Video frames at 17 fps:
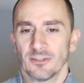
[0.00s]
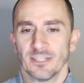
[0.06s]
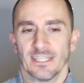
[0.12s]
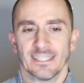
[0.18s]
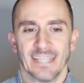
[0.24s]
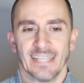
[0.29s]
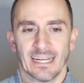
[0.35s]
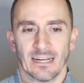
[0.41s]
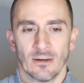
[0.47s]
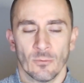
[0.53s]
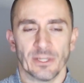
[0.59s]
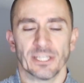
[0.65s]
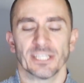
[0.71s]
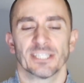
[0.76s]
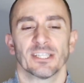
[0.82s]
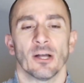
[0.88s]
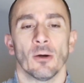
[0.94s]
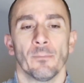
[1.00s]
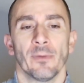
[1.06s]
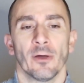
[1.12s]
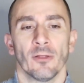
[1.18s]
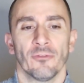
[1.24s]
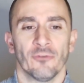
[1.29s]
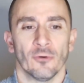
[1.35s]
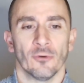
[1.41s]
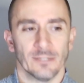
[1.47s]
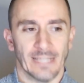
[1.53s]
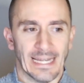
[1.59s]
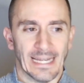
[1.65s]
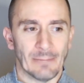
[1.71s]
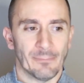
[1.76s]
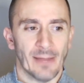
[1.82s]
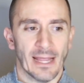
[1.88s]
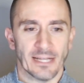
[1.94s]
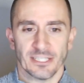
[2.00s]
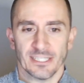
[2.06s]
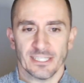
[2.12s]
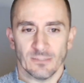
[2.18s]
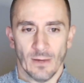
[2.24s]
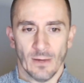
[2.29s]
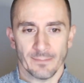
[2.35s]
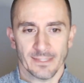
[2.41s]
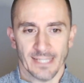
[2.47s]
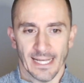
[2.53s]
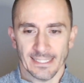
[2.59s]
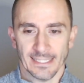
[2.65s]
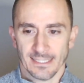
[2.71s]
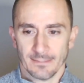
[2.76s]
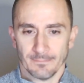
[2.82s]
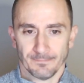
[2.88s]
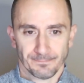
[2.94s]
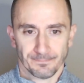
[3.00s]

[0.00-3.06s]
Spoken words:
etc., we just don't build full landing pages and websites.